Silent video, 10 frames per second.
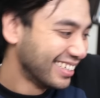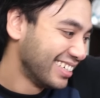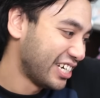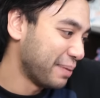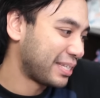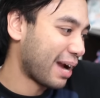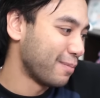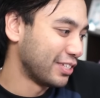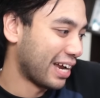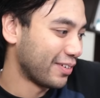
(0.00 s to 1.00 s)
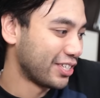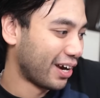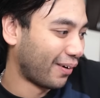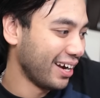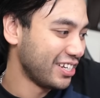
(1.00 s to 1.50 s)
James Cameron's
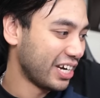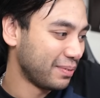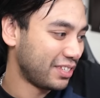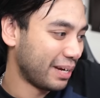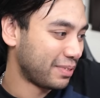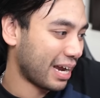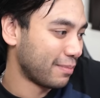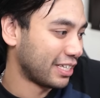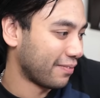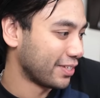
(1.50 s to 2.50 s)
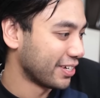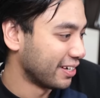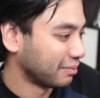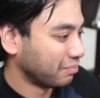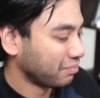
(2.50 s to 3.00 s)
Avatar, right? James Cameron's
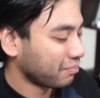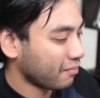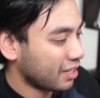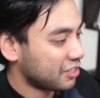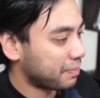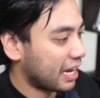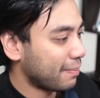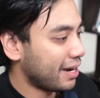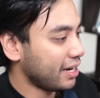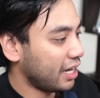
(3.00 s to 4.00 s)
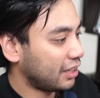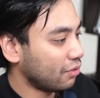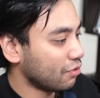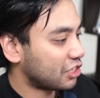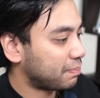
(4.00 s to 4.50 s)
Avatar. Spider-Man? I
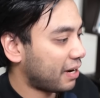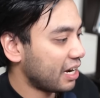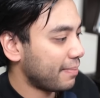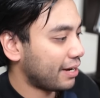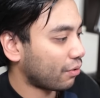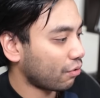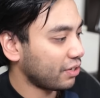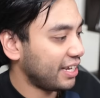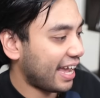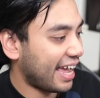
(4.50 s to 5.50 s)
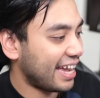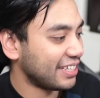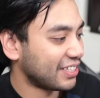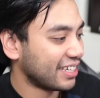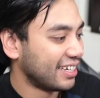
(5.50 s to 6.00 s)
thought Spider-Man already
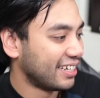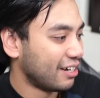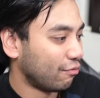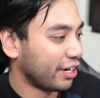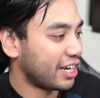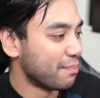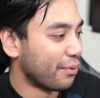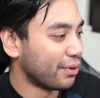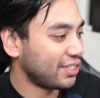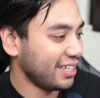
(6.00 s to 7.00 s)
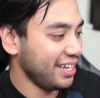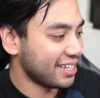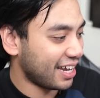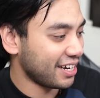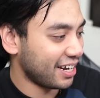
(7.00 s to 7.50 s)
had. Rick and
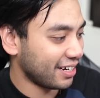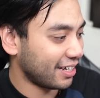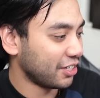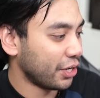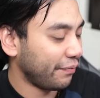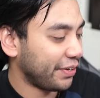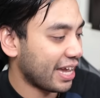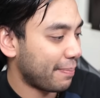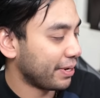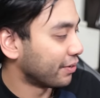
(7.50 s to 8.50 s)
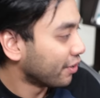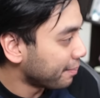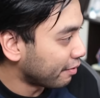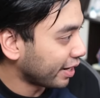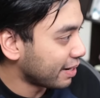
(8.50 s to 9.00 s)
Morty? I don't know if you're capping or
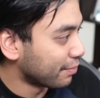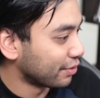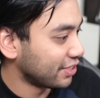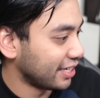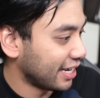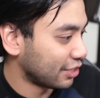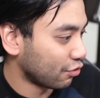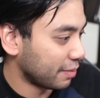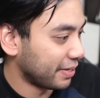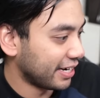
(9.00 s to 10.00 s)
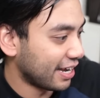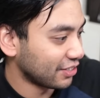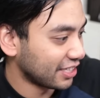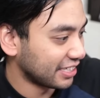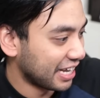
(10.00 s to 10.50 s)
not, but Rick and Morty has already been
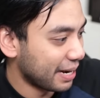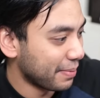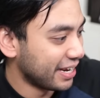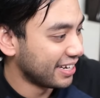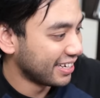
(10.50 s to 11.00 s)
announced as an anime.